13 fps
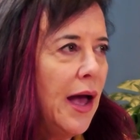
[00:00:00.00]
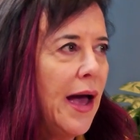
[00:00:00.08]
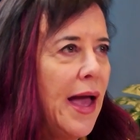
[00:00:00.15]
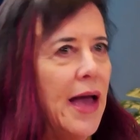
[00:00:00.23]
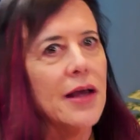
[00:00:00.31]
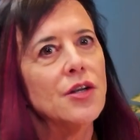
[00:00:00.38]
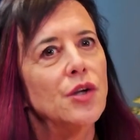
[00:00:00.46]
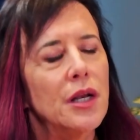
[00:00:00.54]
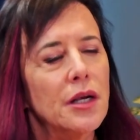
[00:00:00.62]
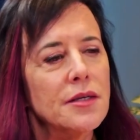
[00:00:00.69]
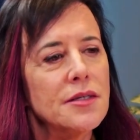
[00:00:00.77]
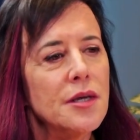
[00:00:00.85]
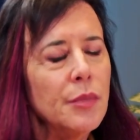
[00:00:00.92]
And
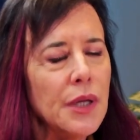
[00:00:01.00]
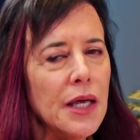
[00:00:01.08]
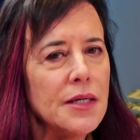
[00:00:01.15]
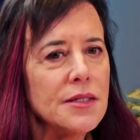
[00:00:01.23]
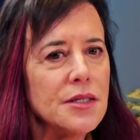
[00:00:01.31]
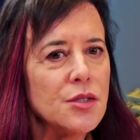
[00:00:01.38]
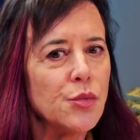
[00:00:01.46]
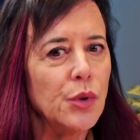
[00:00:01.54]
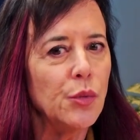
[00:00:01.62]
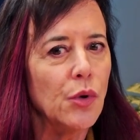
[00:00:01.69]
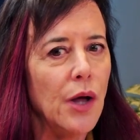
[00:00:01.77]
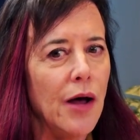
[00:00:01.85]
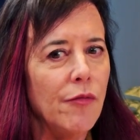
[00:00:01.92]
in some cases, we
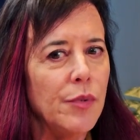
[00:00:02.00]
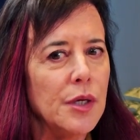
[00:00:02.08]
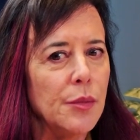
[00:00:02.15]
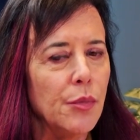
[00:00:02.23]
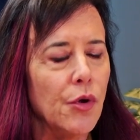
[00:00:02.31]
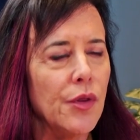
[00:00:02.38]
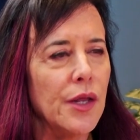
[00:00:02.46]
will have people